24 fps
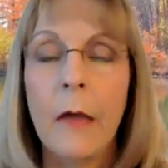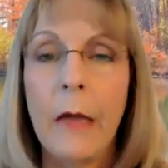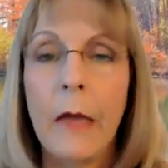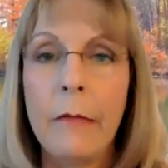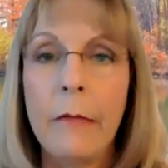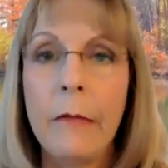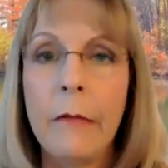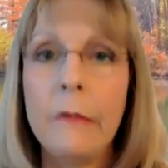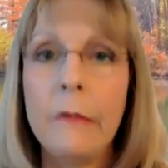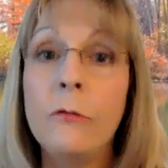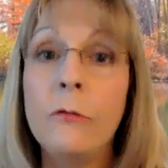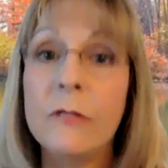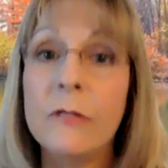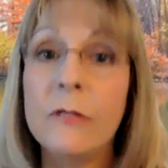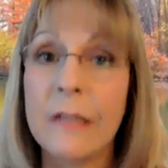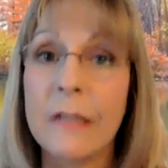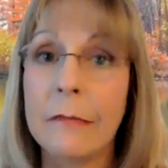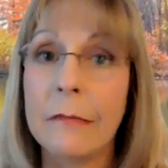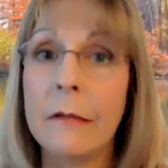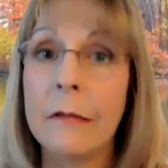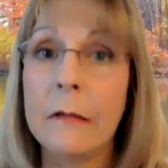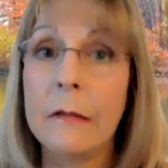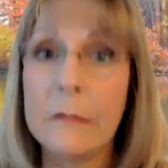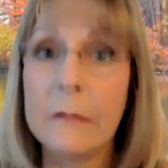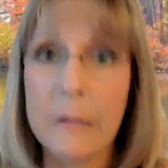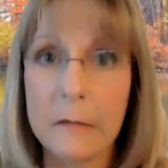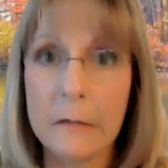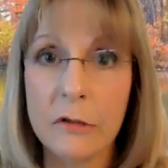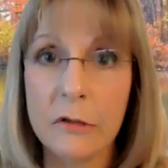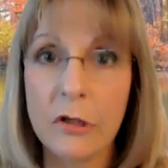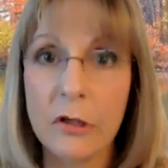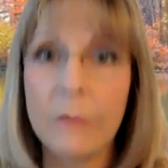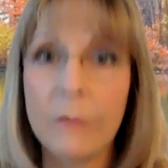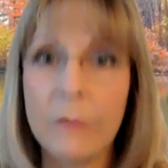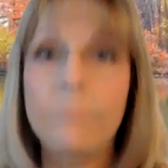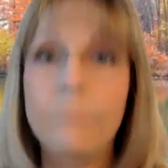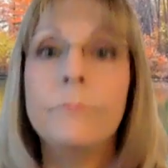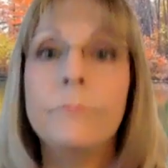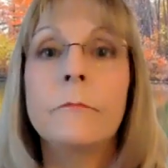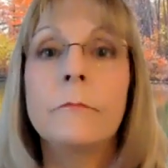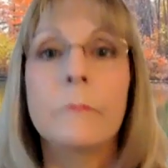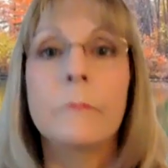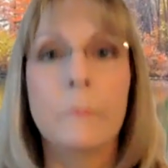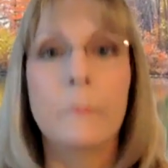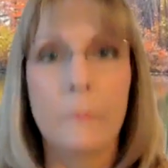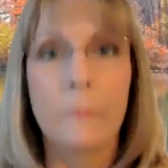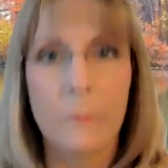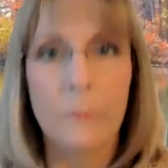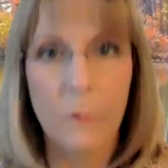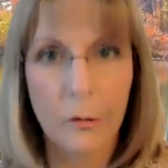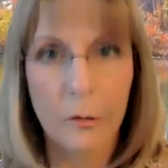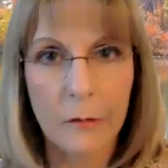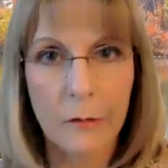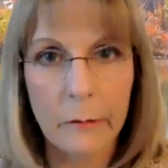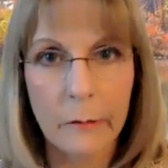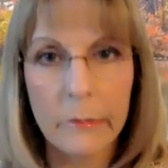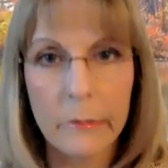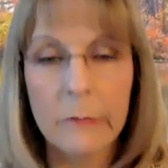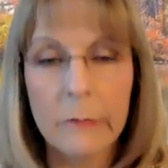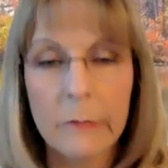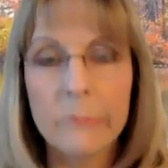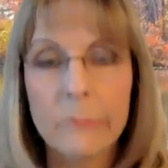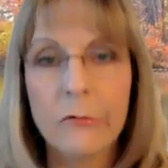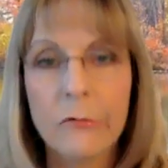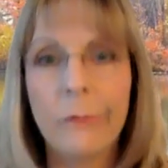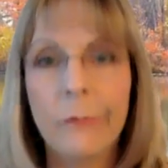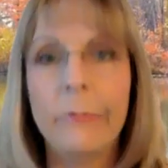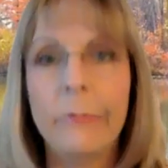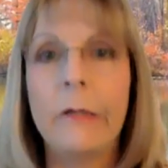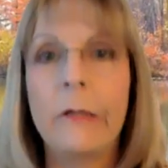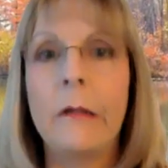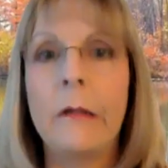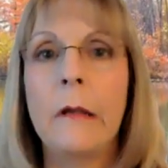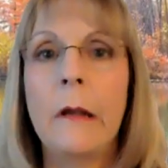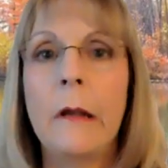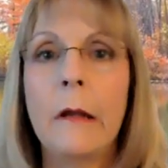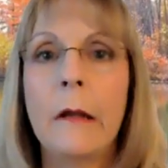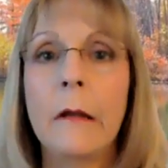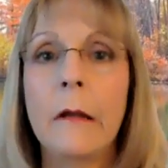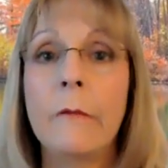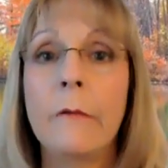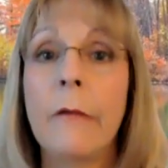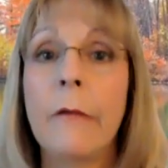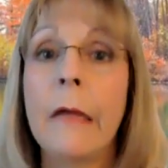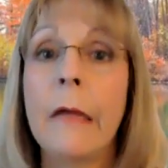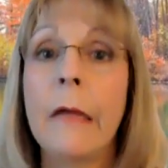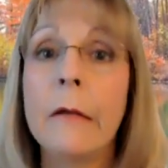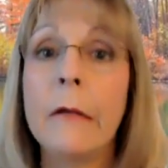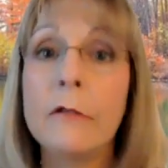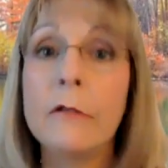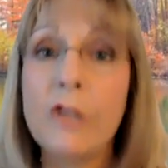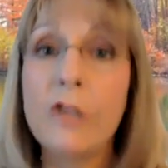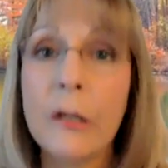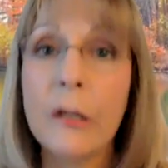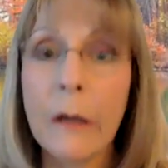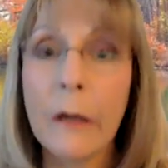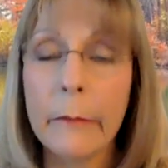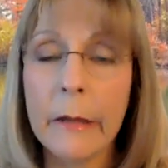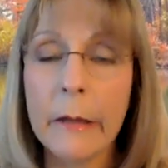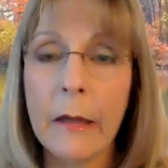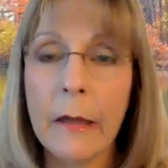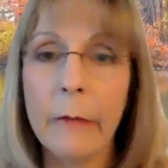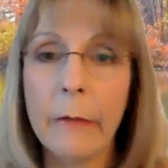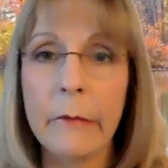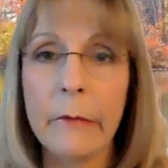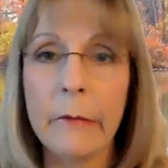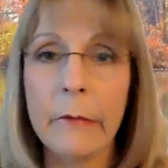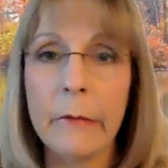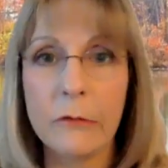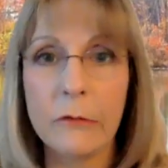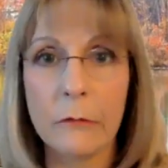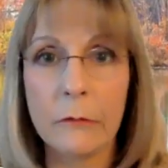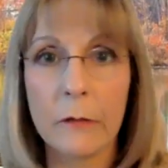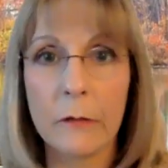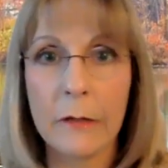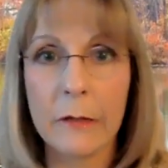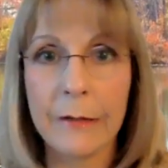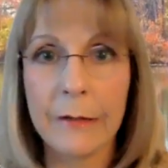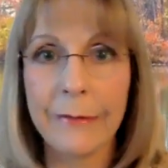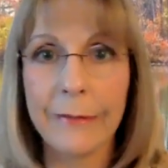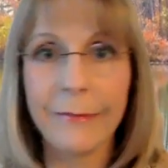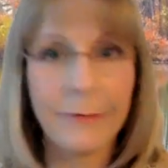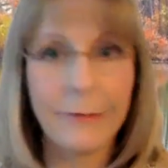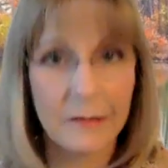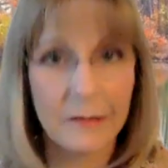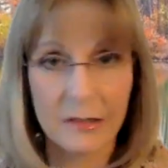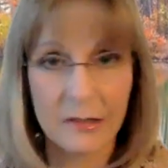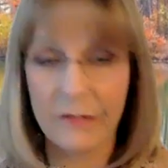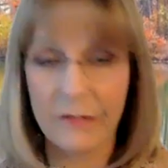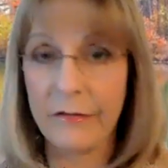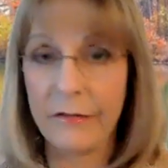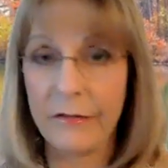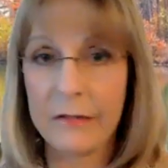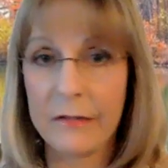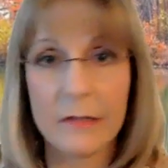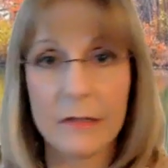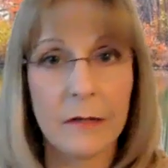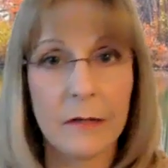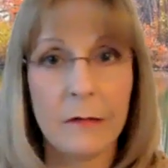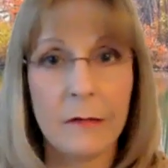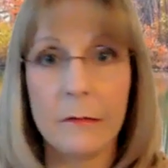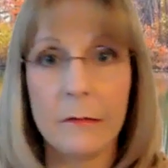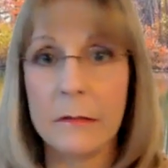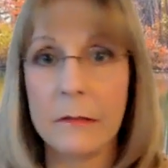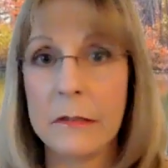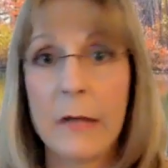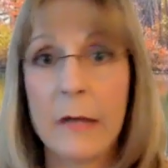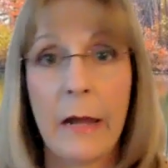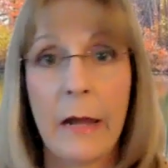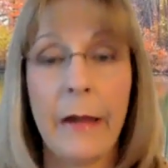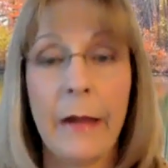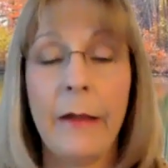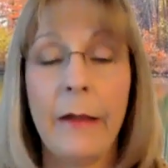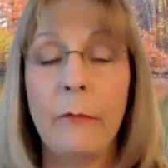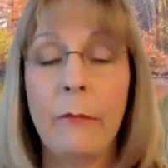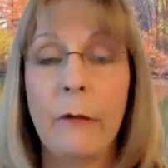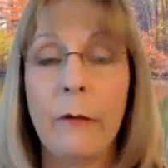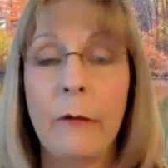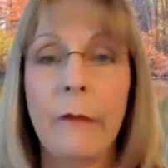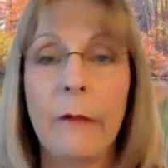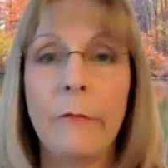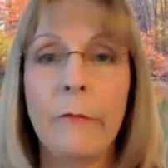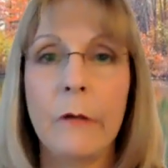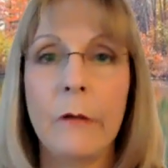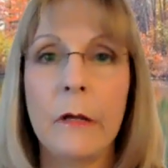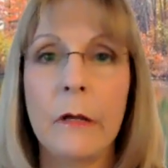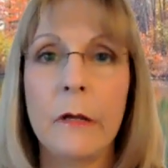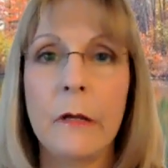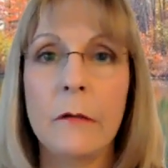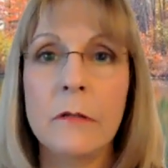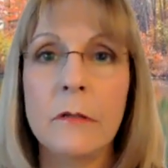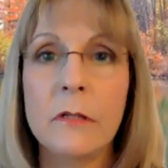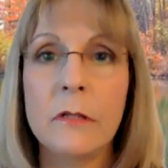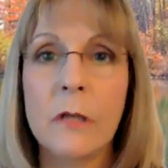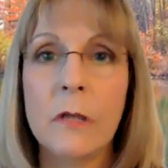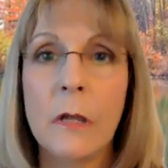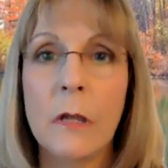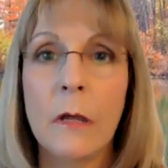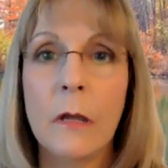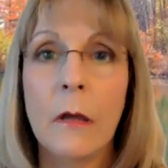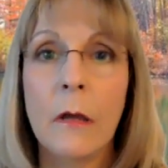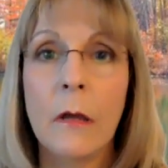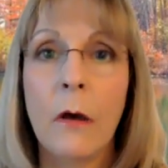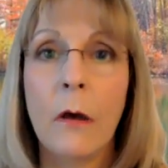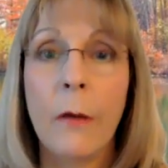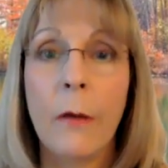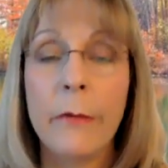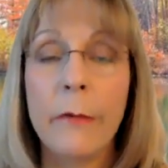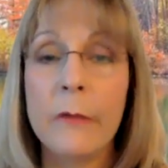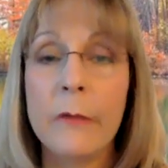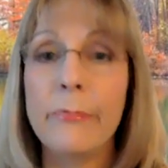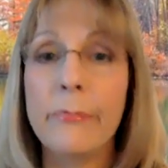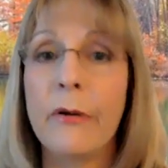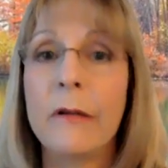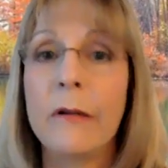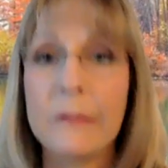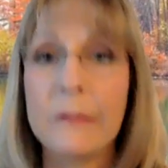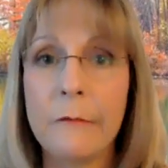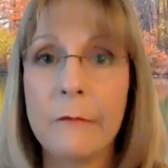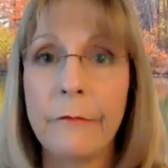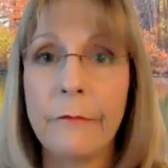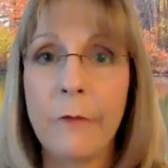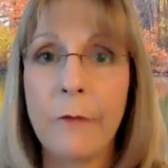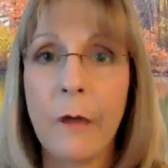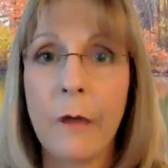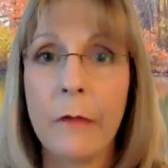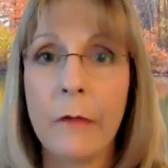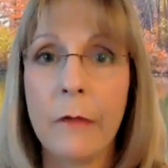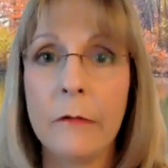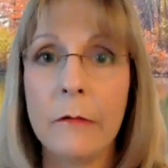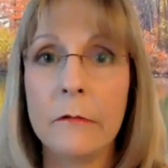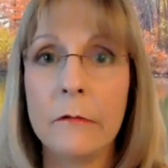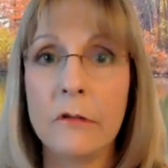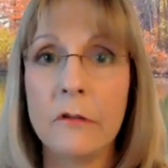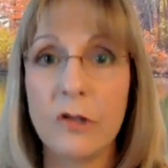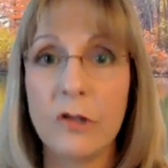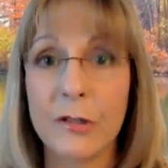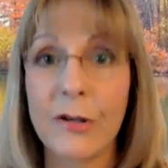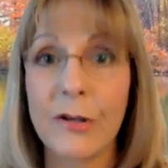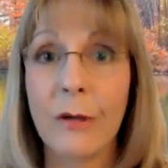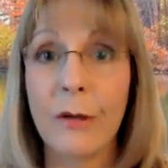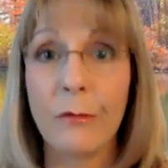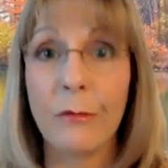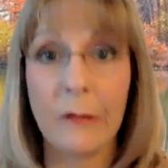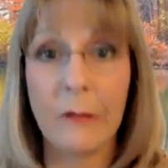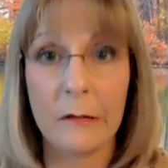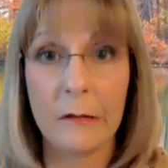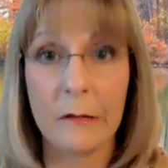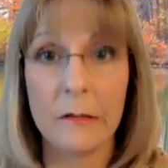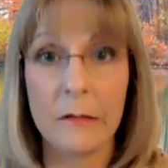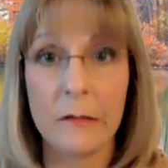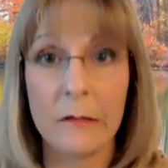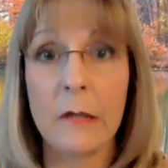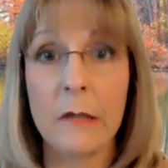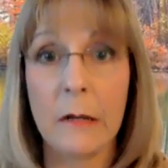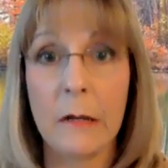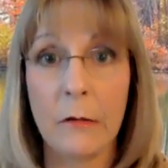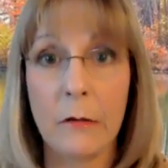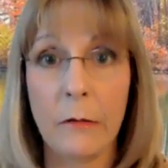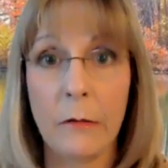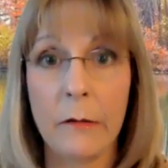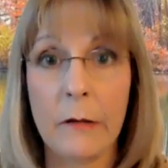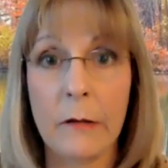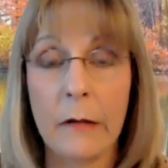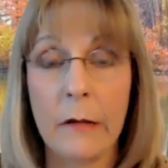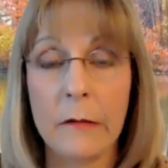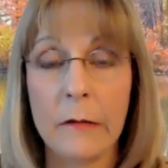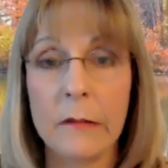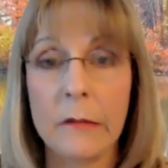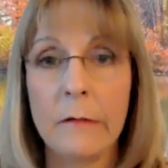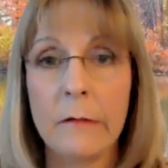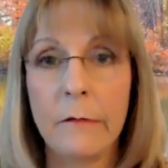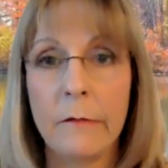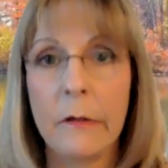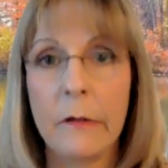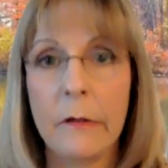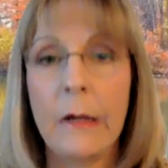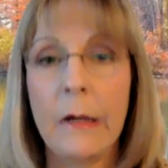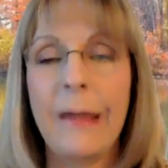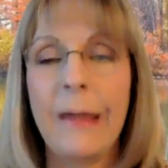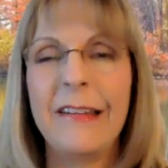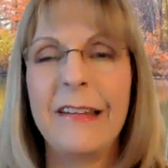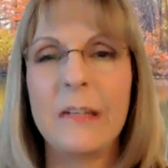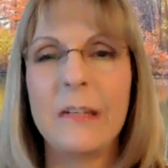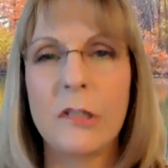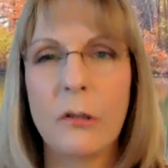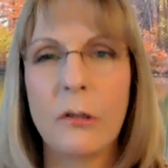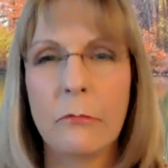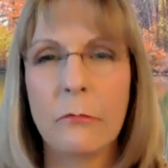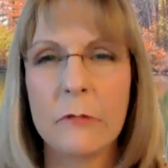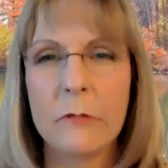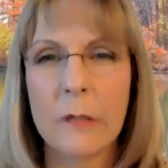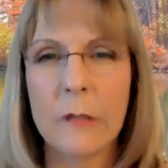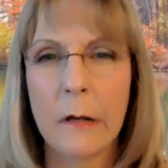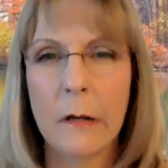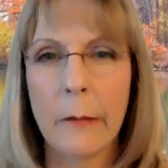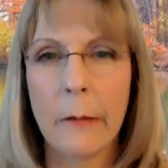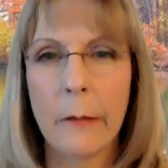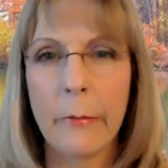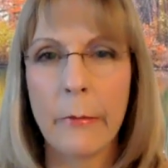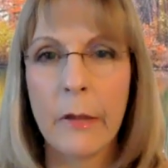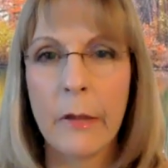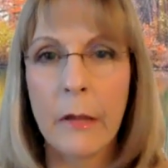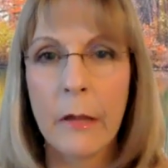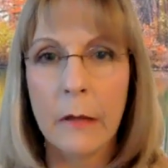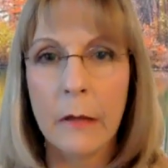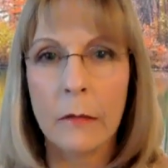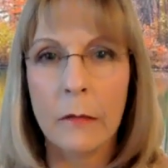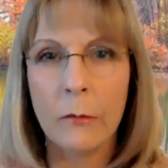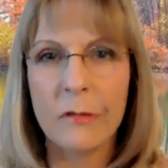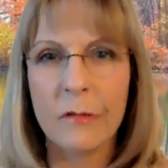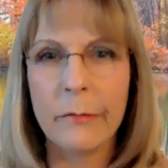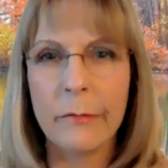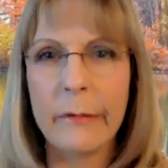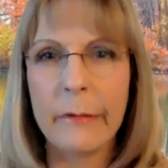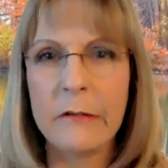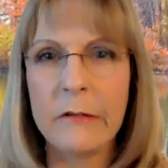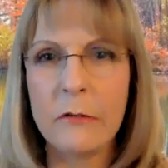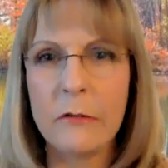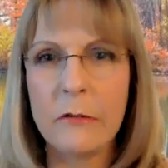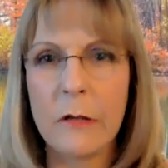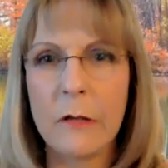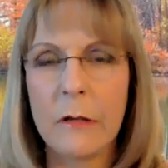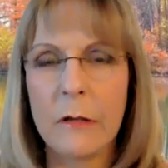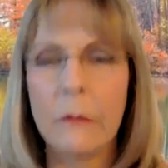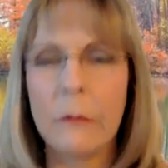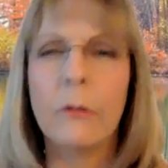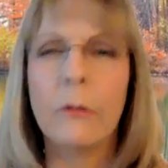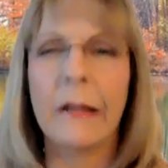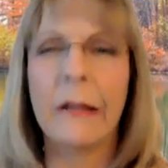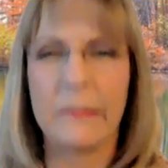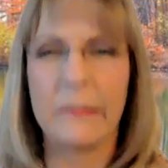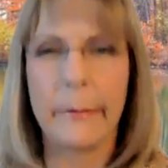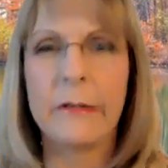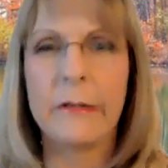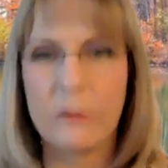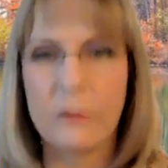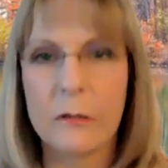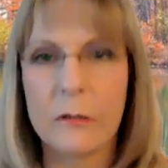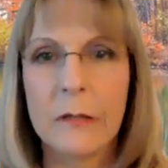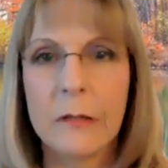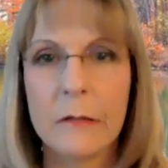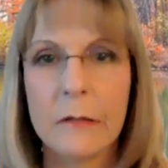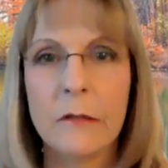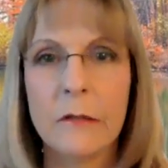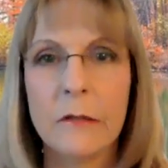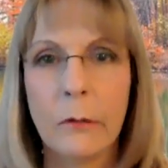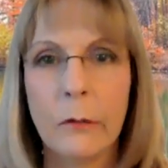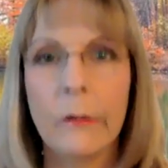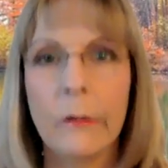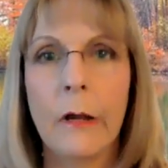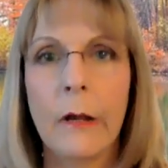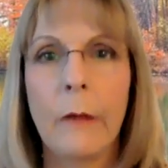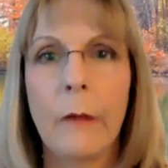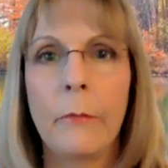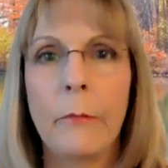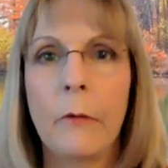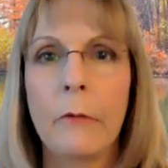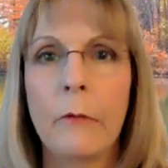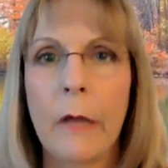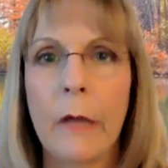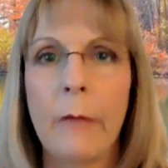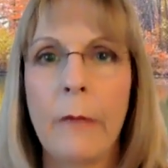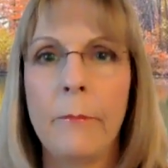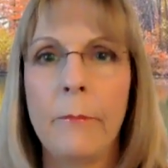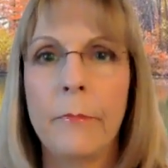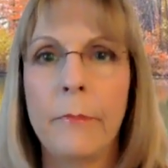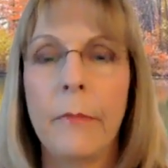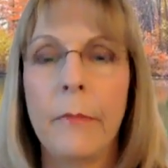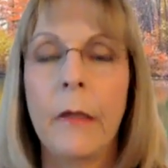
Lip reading: And set the intention. They're going to be absorbing any negative energy coming at me during this visit, this day, whatever it is. I'll be present for others, just not willing to take on the negativity, and it soaks it up. Those sponges, they're like sponges, they soak it up, okay?